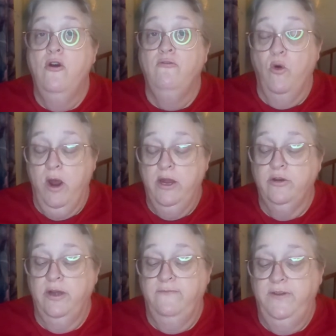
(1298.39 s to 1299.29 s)

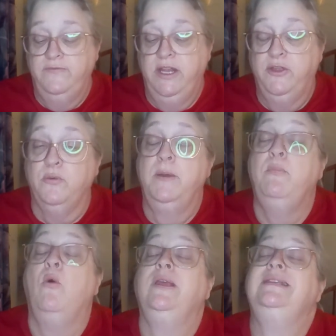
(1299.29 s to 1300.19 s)

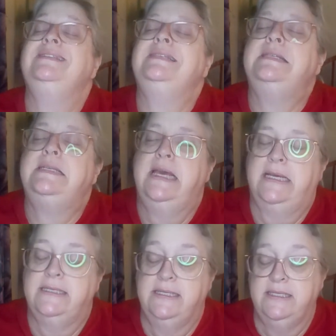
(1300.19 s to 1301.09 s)

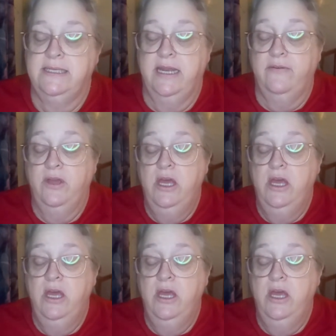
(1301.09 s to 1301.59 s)
453.6 instead of,